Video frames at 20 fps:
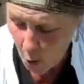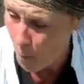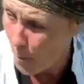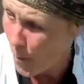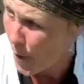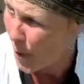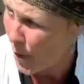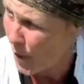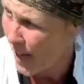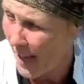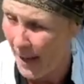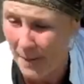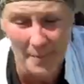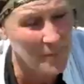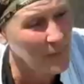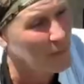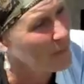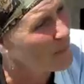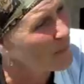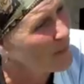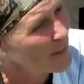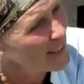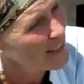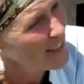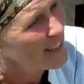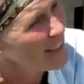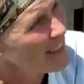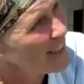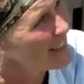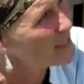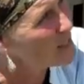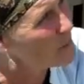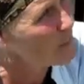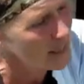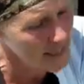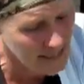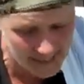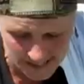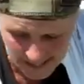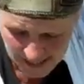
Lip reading: or burn it. That's the best